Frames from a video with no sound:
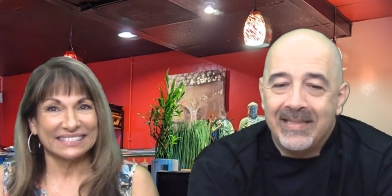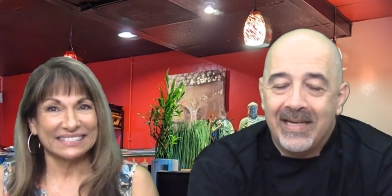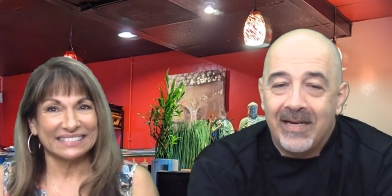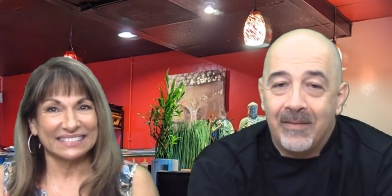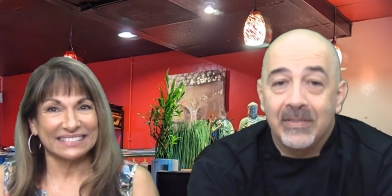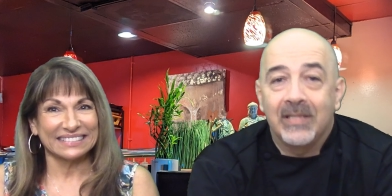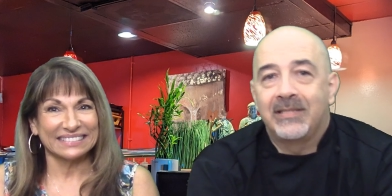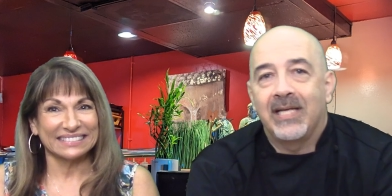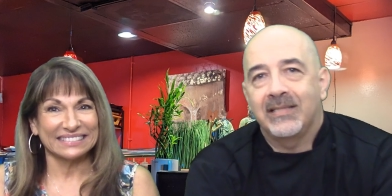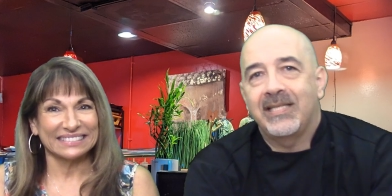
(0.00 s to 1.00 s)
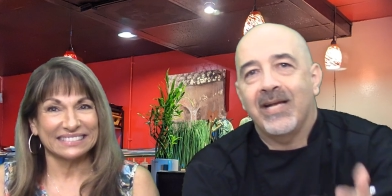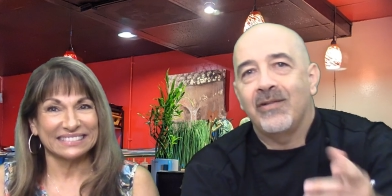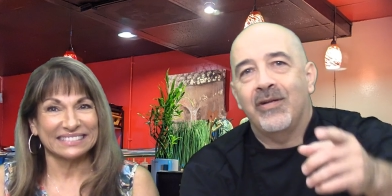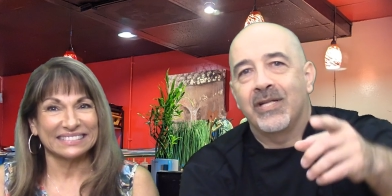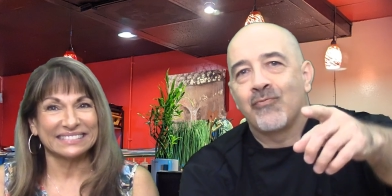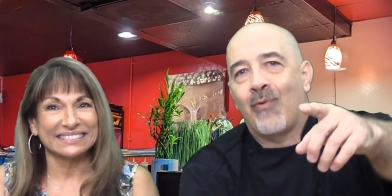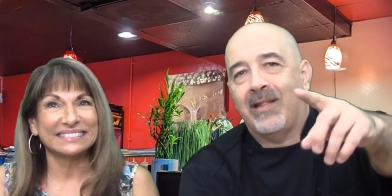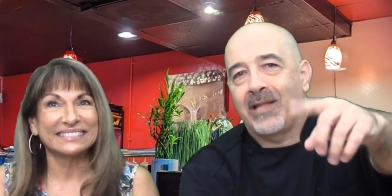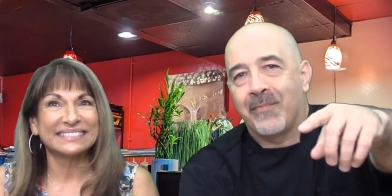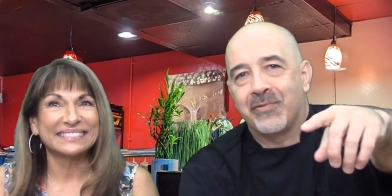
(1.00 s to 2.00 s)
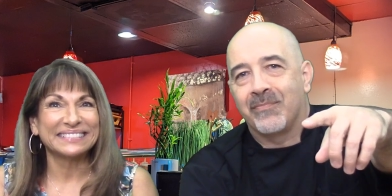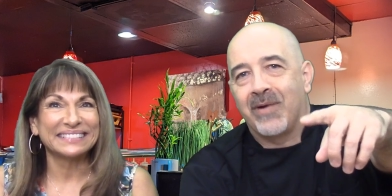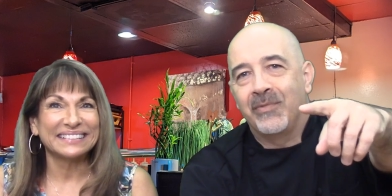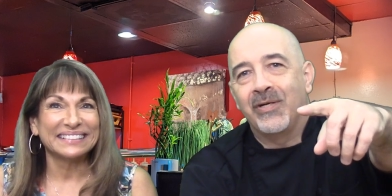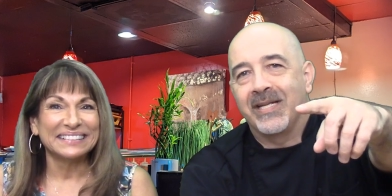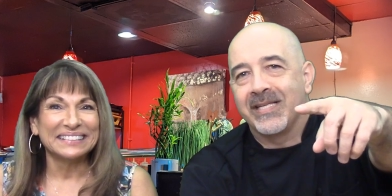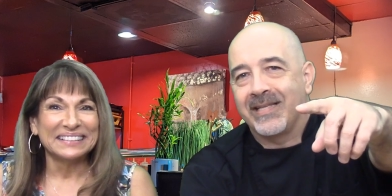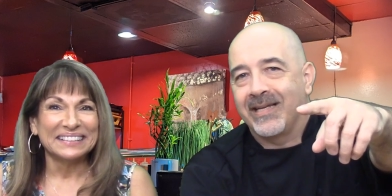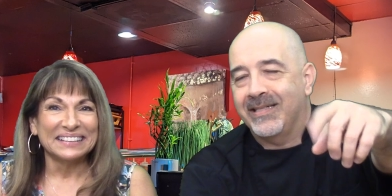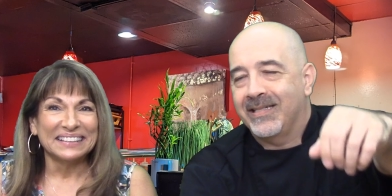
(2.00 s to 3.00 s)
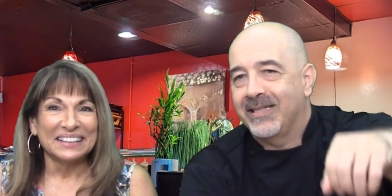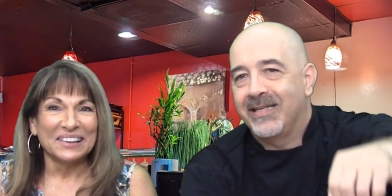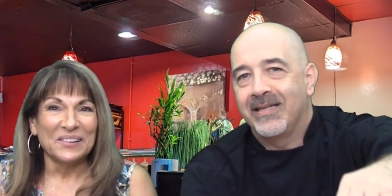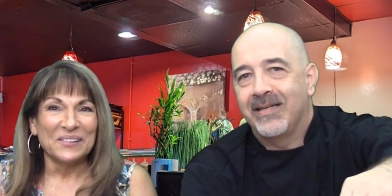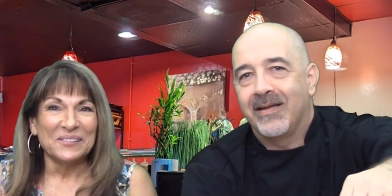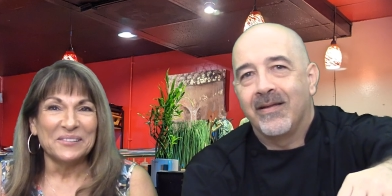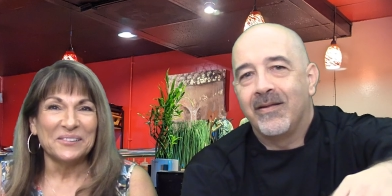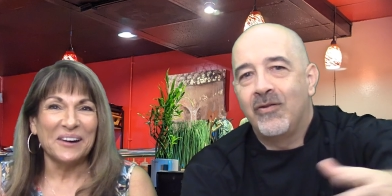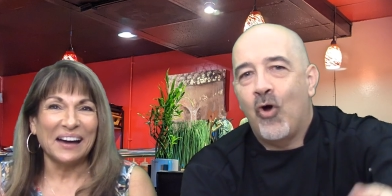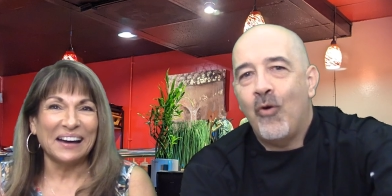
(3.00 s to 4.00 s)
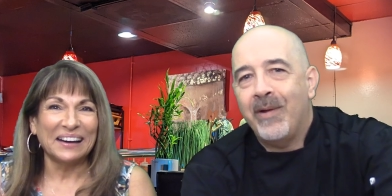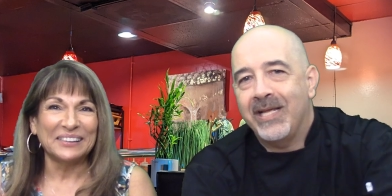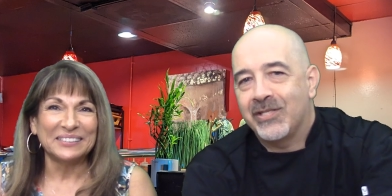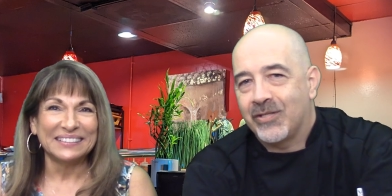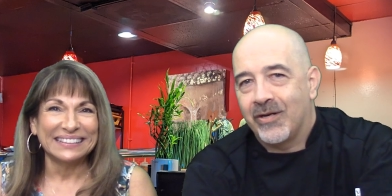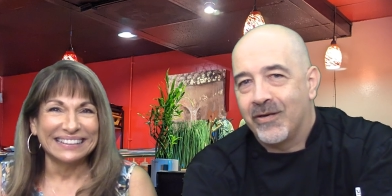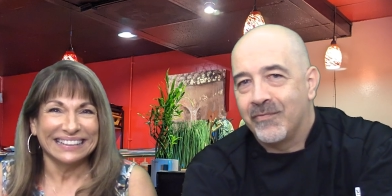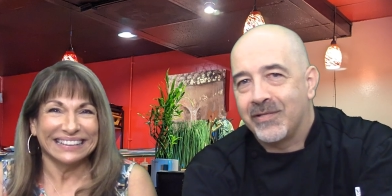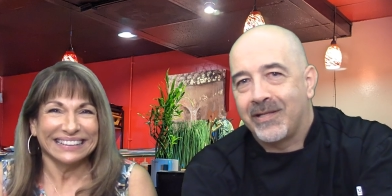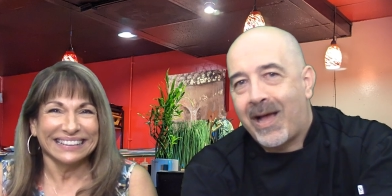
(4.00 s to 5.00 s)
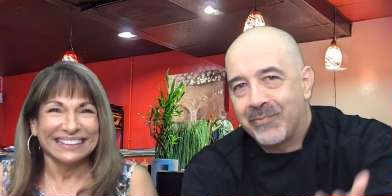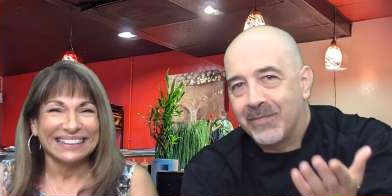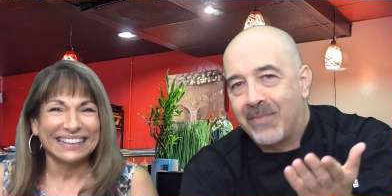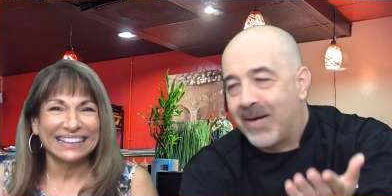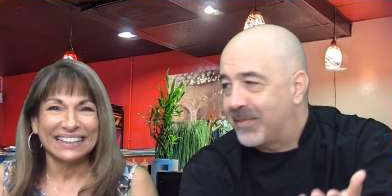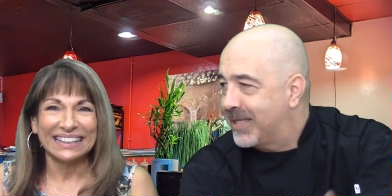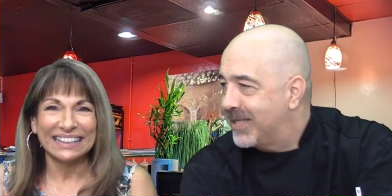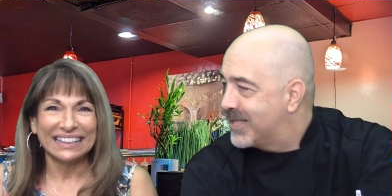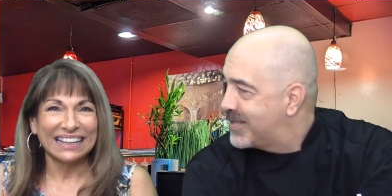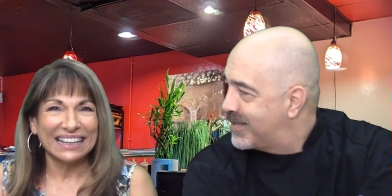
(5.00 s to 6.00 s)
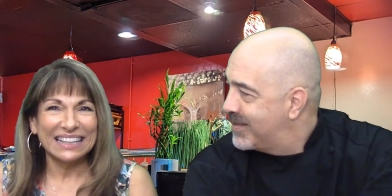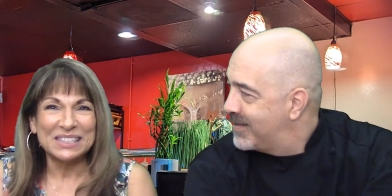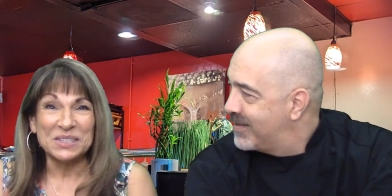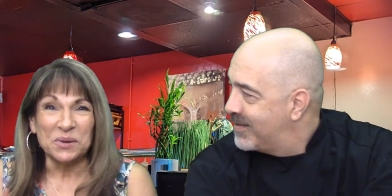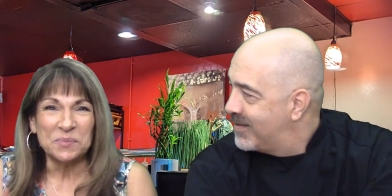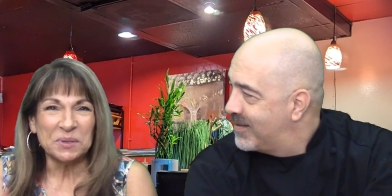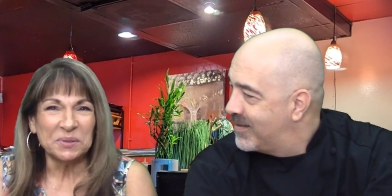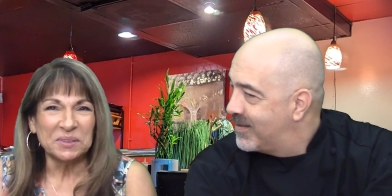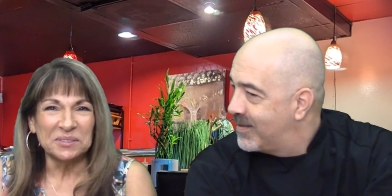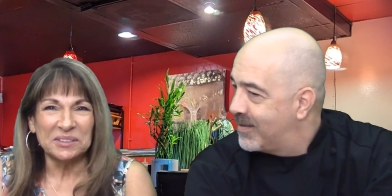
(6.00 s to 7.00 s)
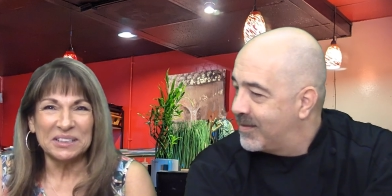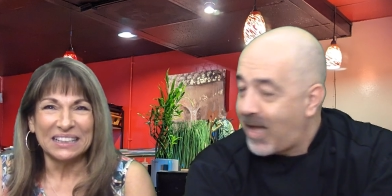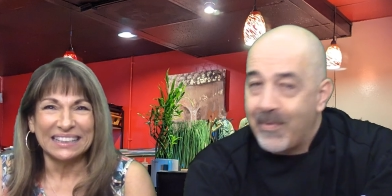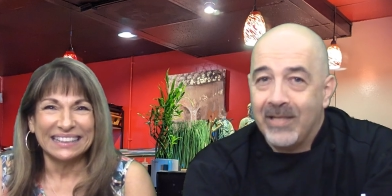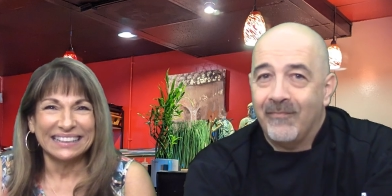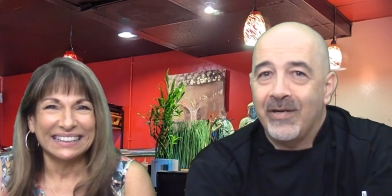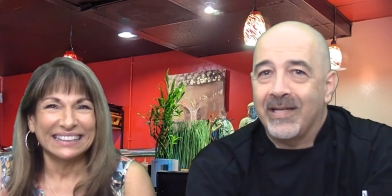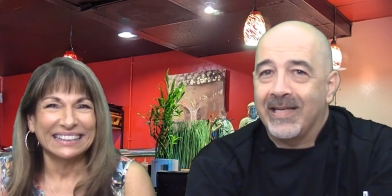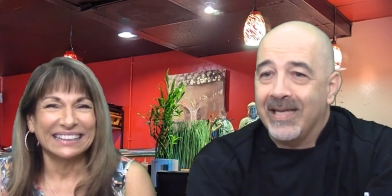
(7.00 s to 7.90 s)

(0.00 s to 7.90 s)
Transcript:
Speaker 1: um, t- take a look at this lobster bomb. Look at this thing. Wow. Nobody serves a lobster bomb like this.
Speaker 2: It's so beautiful.
Speaker 1: I mean, really.